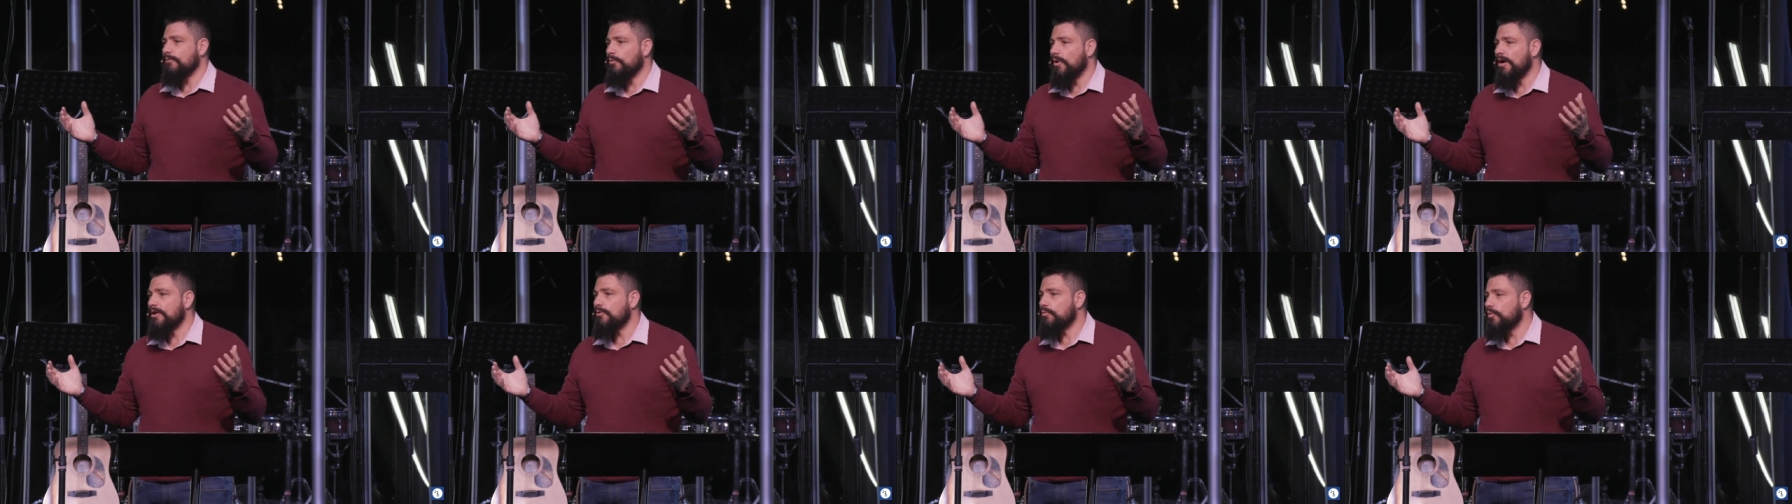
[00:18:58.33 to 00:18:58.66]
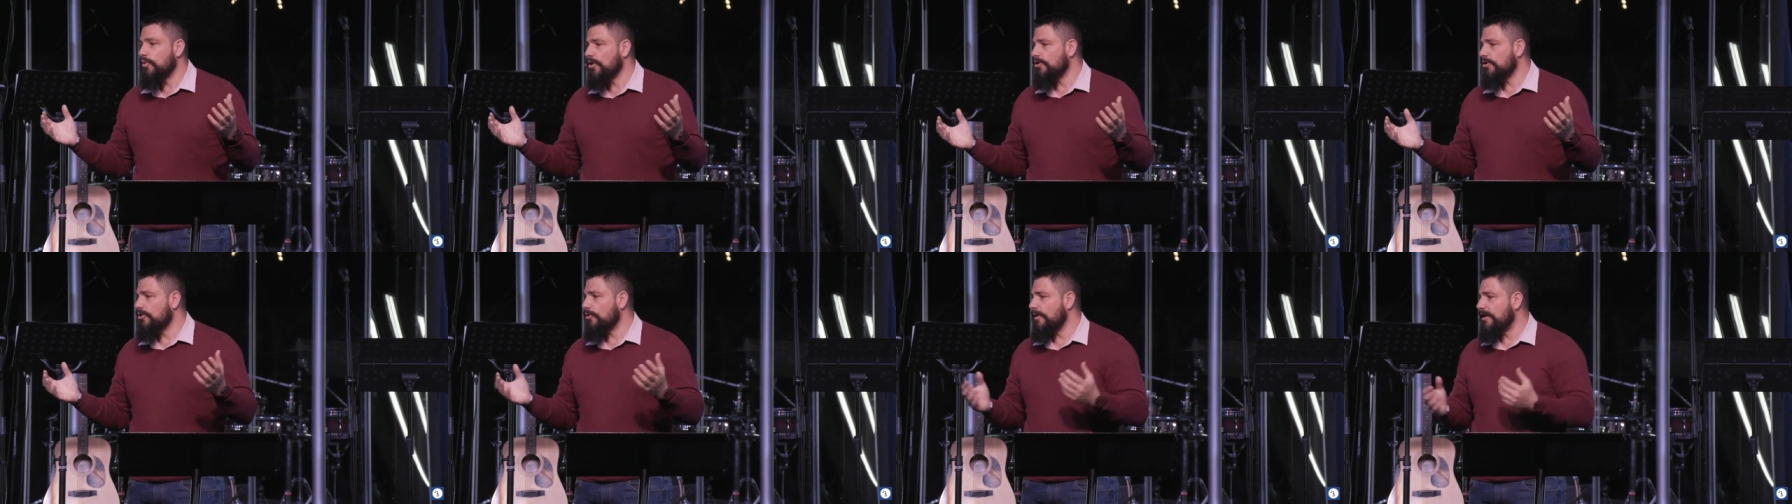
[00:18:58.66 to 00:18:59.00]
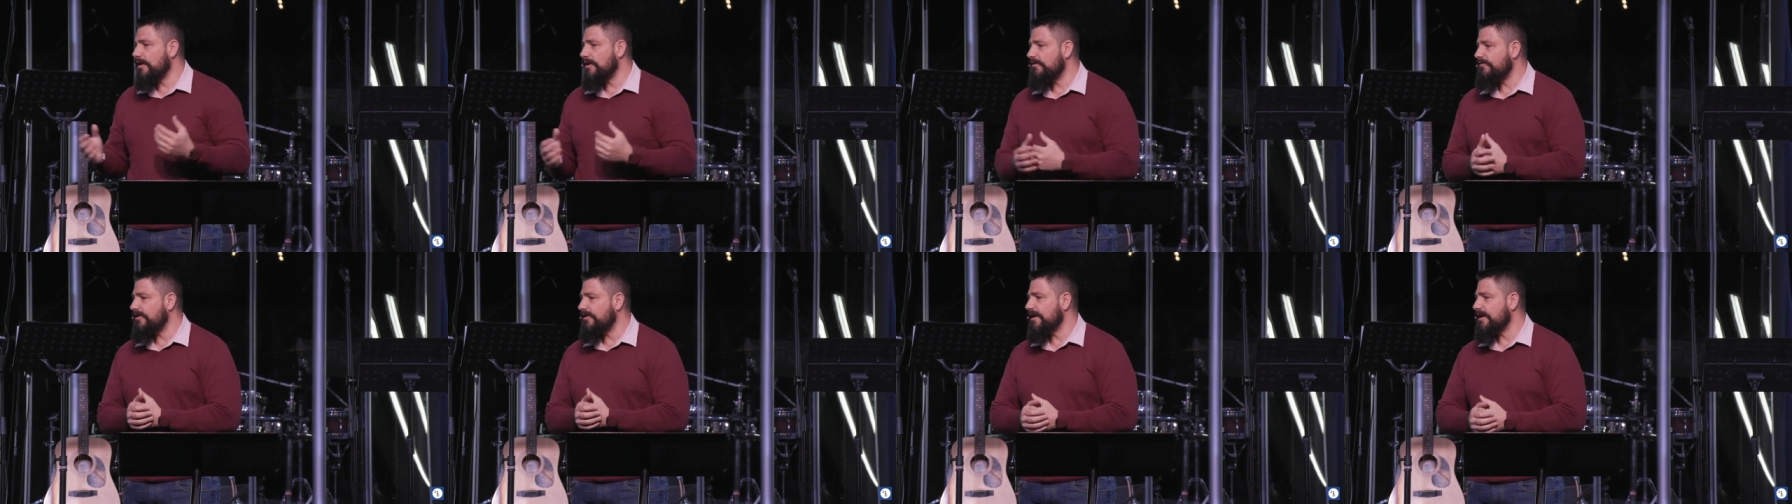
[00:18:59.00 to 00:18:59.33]
What world are we
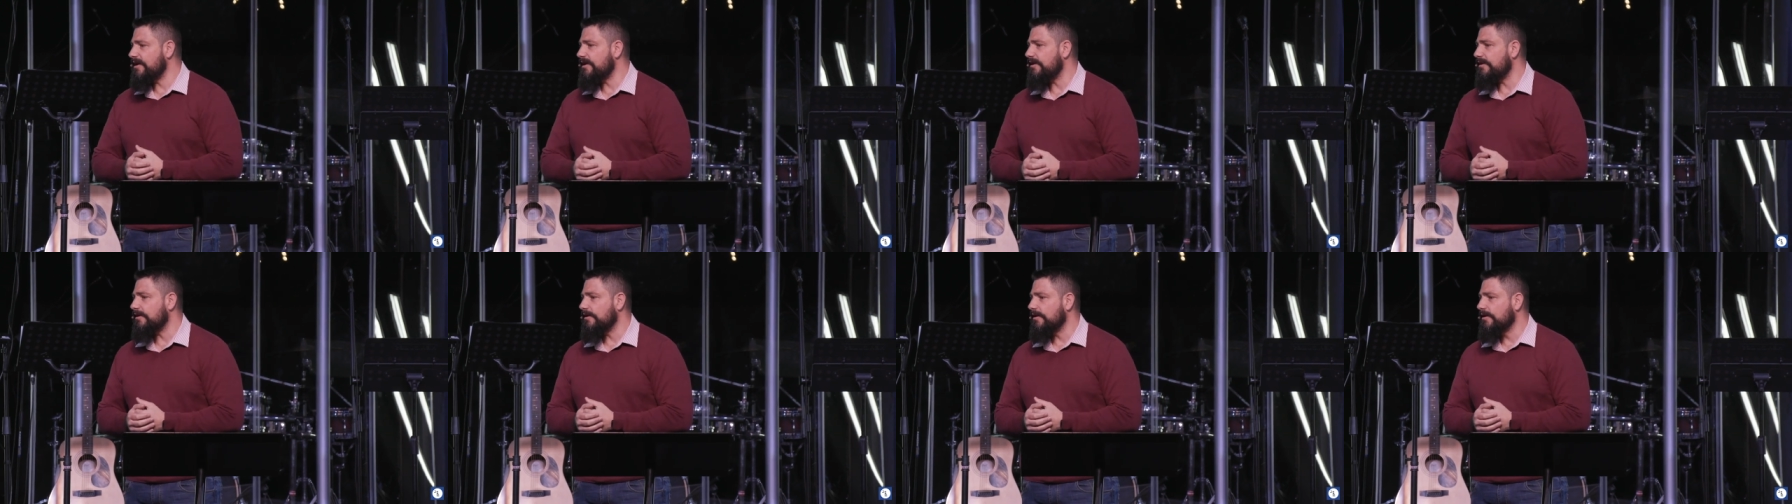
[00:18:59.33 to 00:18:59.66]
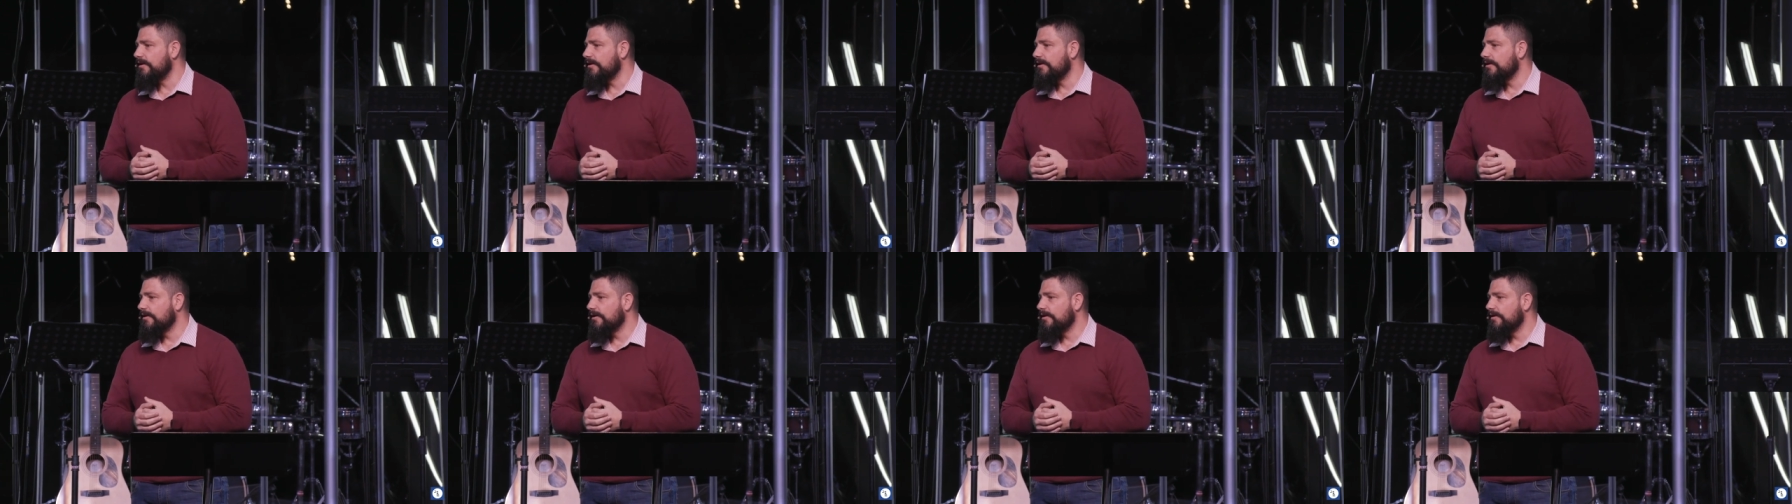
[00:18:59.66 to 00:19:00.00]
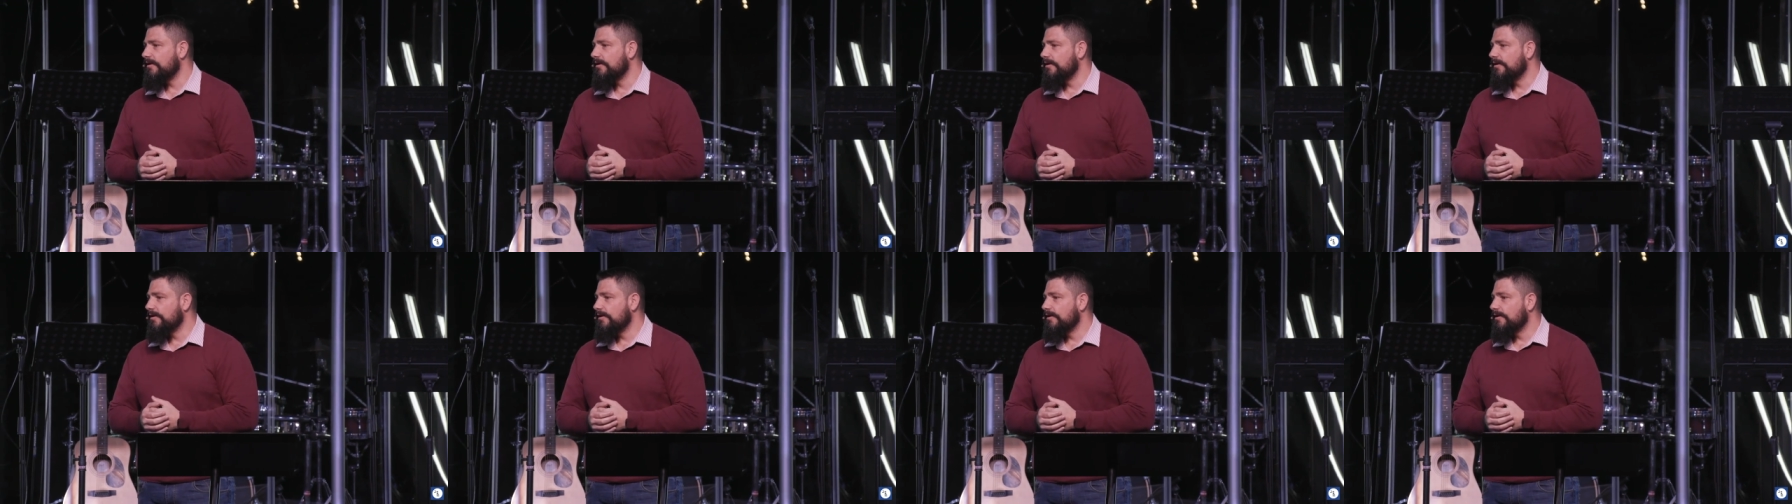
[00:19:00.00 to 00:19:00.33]
living in?
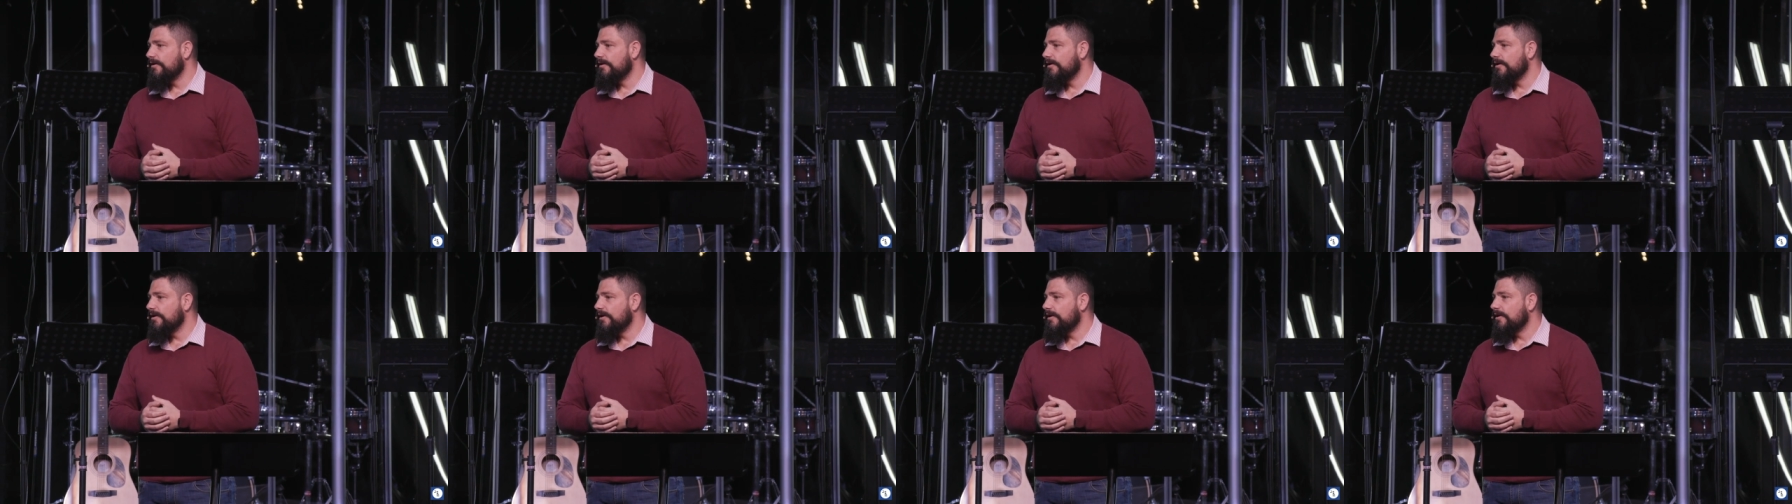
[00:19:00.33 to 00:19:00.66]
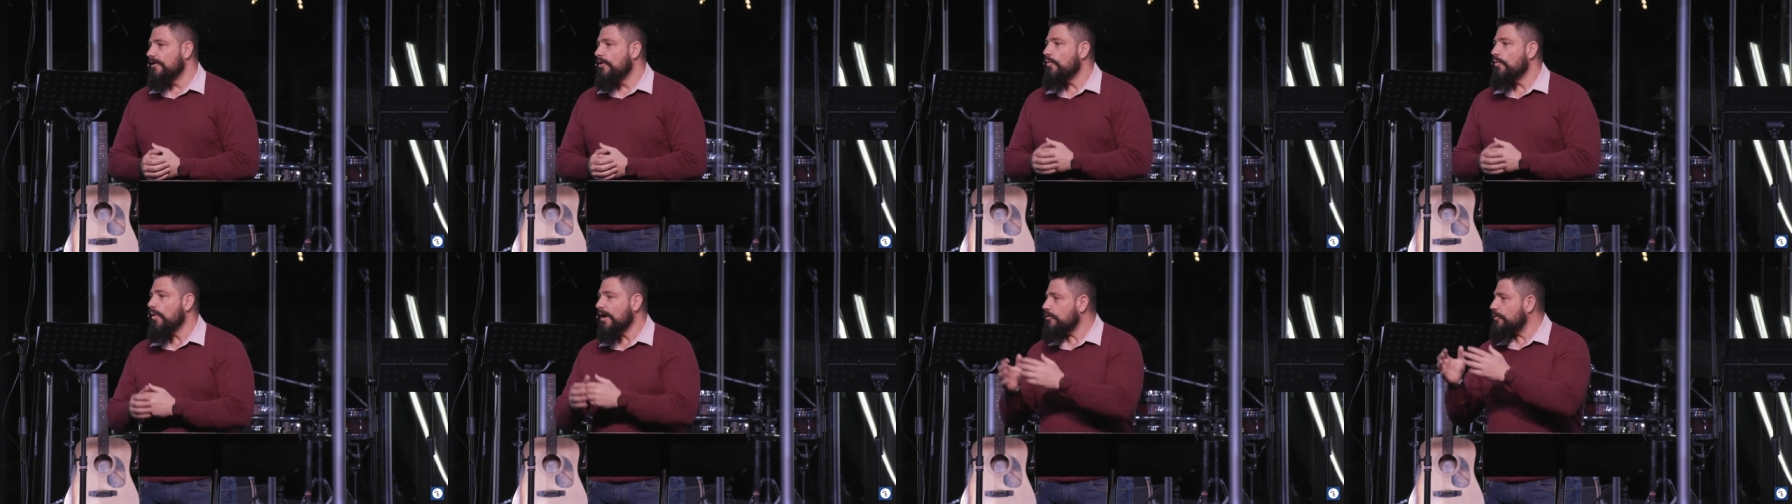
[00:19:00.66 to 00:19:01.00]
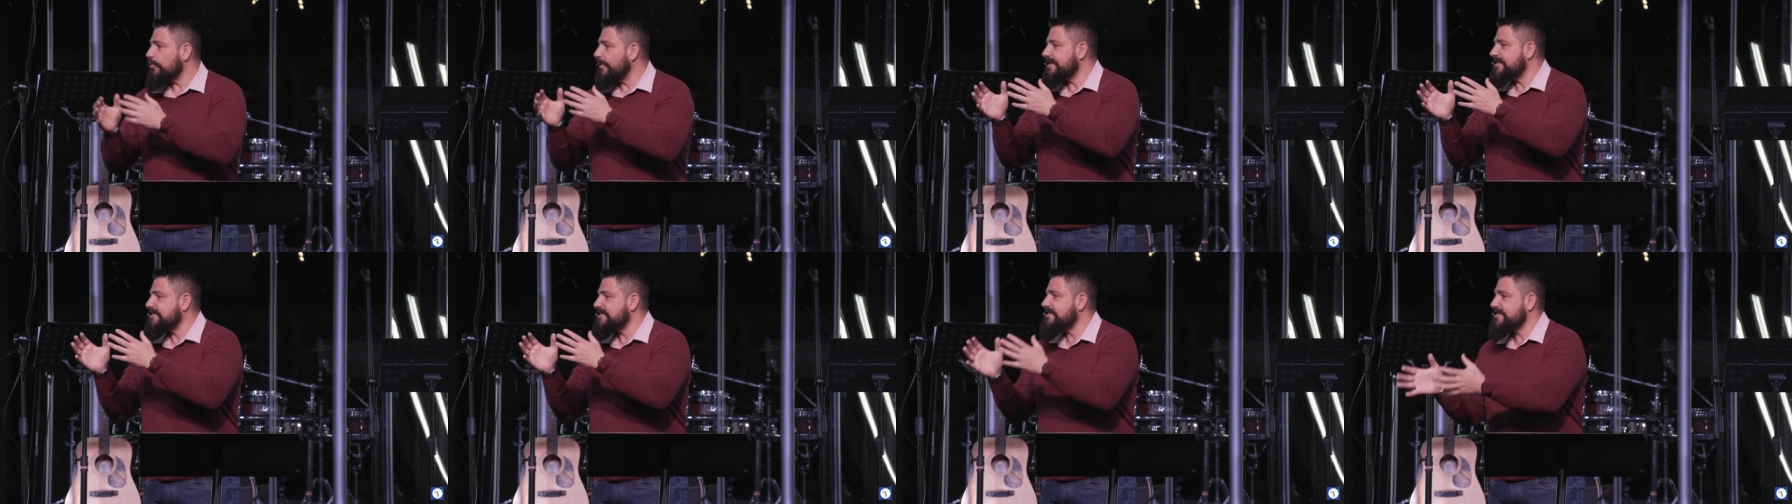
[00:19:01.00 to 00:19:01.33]
What
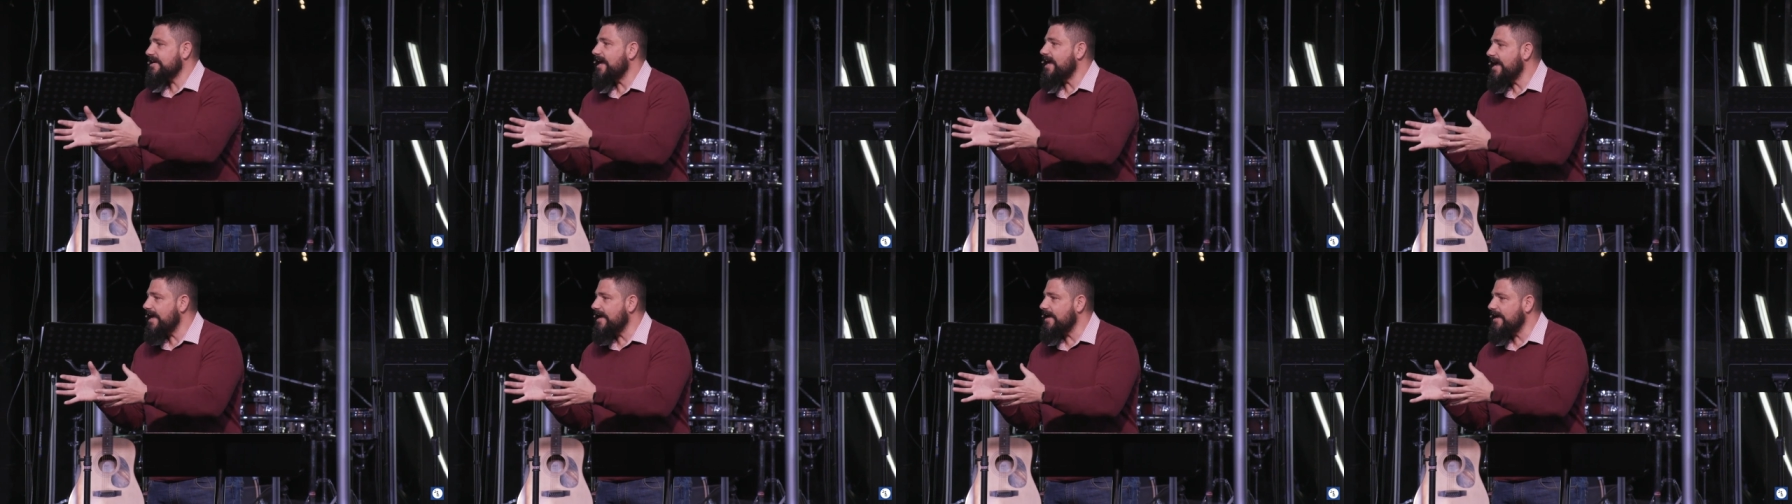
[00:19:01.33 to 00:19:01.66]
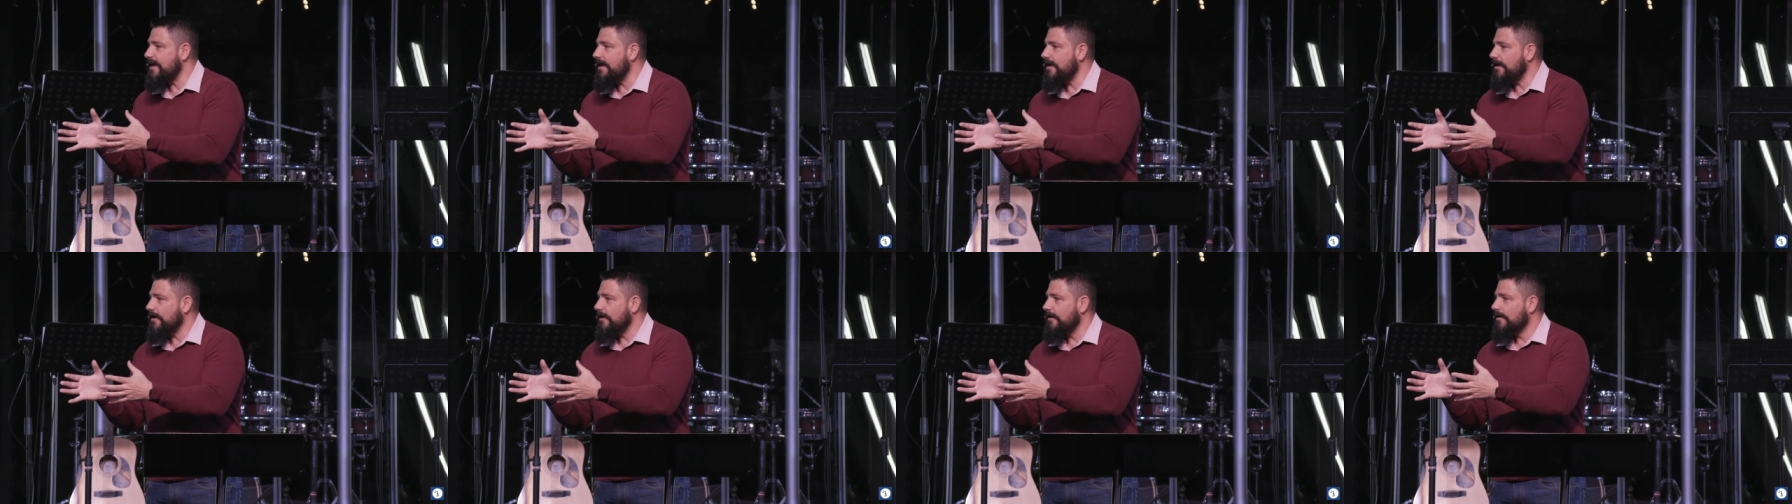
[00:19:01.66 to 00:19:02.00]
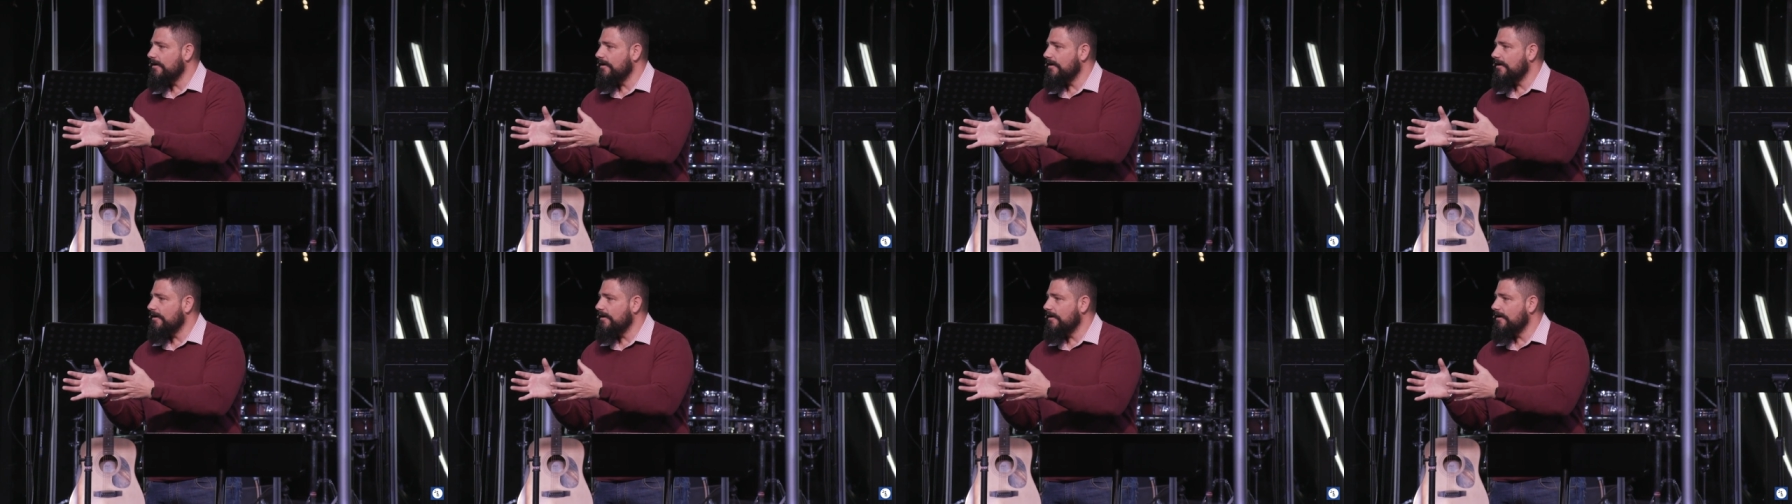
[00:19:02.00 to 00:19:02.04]
we say